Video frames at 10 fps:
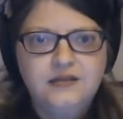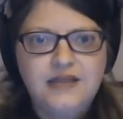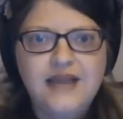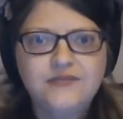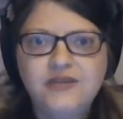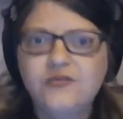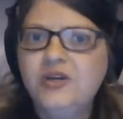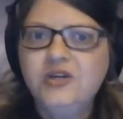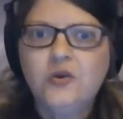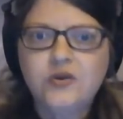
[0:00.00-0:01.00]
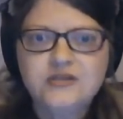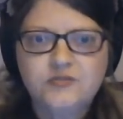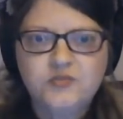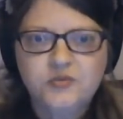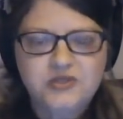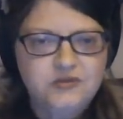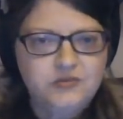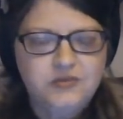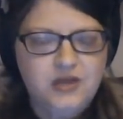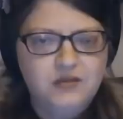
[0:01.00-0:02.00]
they have to give written notice
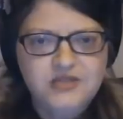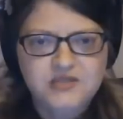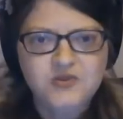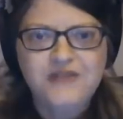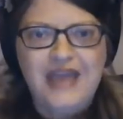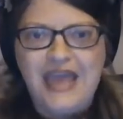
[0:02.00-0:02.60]
to dispose of